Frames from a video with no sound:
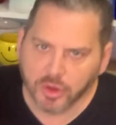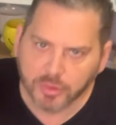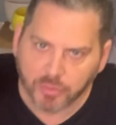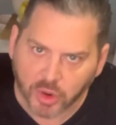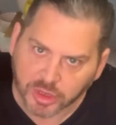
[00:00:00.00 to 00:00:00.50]

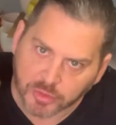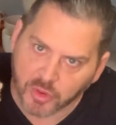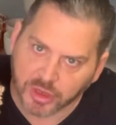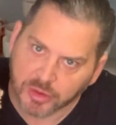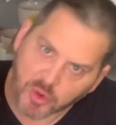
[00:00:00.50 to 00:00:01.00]
Good morning,
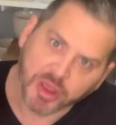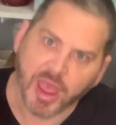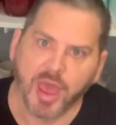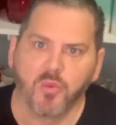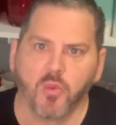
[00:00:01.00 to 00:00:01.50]
good morning,
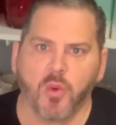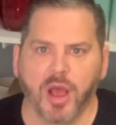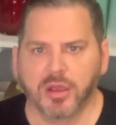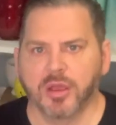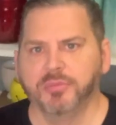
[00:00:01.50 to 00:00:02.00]
and
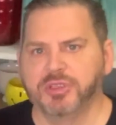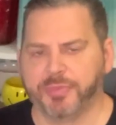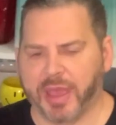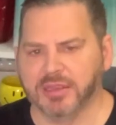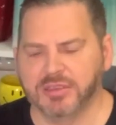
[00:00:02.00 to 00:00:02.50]
welcome to
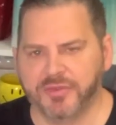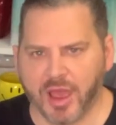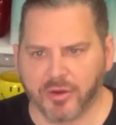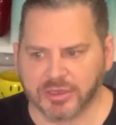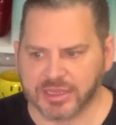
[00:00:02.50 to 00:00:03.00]
Peyton's
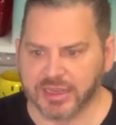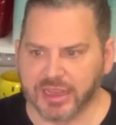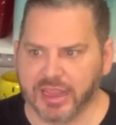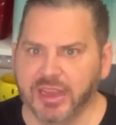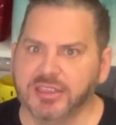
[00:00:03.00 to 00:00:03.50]
Flowers. It
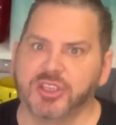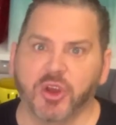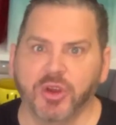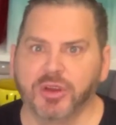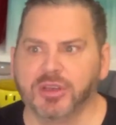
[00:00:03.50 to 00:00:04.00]
is
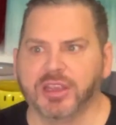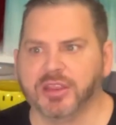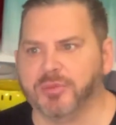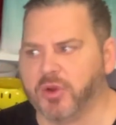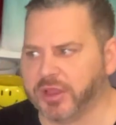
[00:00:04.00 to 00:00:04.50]
early in
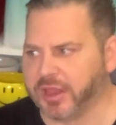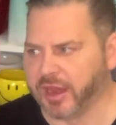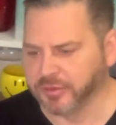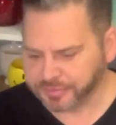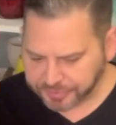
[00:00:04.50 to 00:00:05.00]
the morning
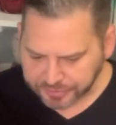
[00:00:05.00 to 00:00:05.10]
here.